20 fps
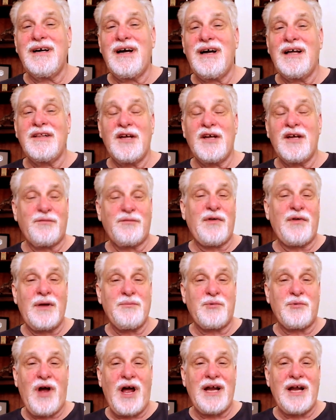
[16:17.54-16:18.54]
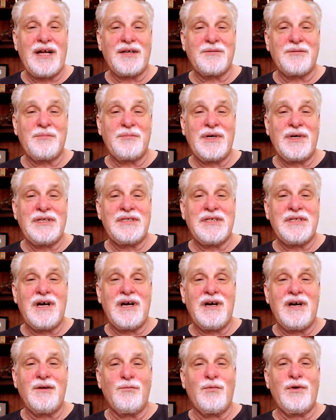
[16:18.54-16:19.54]
on their fight product. But
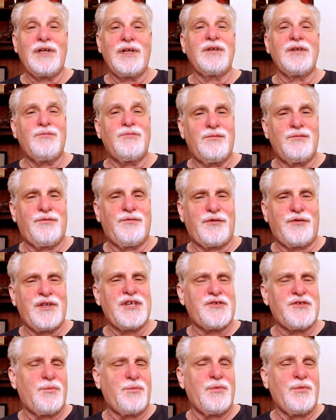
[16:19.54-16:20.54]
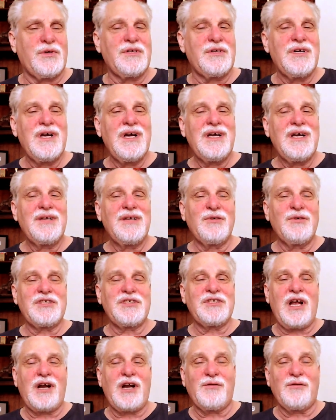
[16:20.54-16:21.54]
for this one, we'll
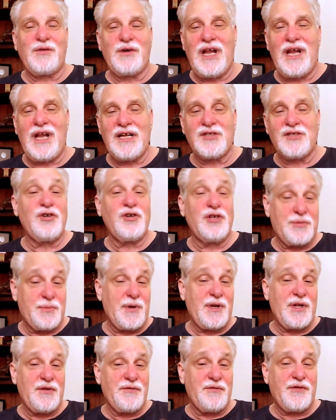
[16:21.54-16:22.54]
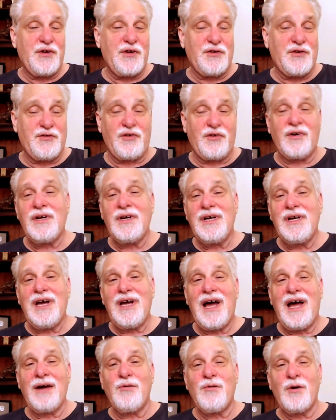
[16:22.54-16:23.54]
settle for Lennox Lewis. But in the future,
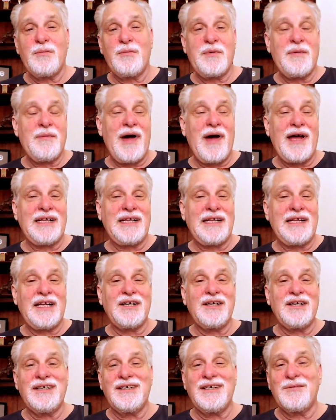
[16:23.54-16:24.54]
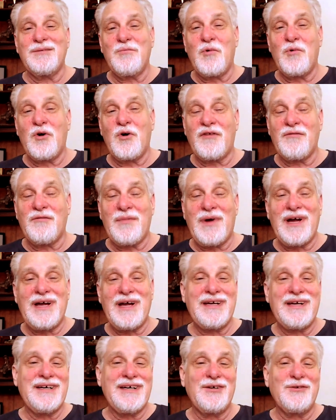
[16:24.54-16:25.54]
I will be modeling more of
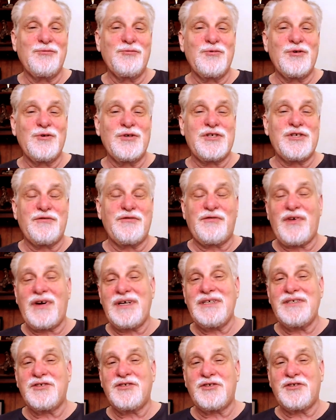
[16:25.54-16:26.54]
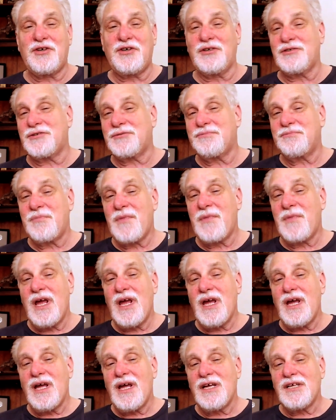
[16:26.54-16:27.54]
my Roots of Fight shirts.
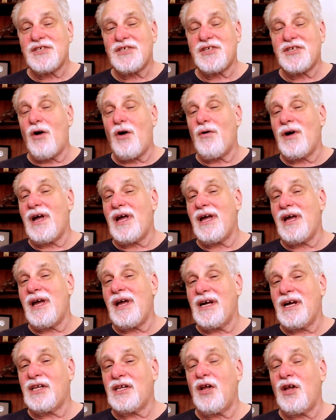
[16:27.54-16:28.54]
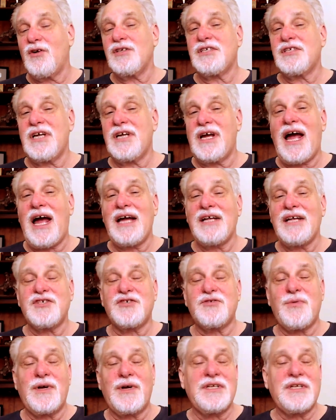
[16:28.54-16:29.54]
So in closing, I
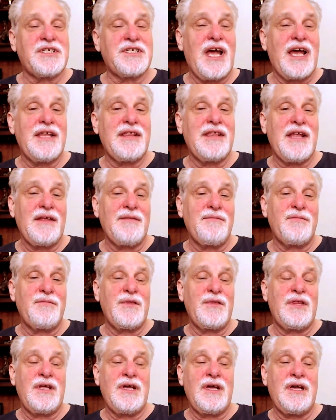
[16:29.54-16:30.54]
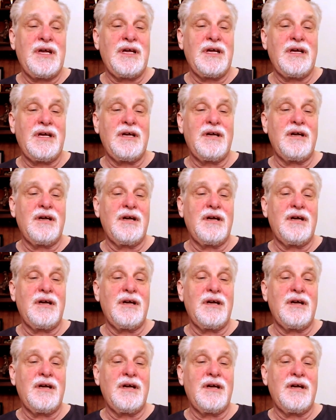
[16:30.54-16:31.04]
just want to say that the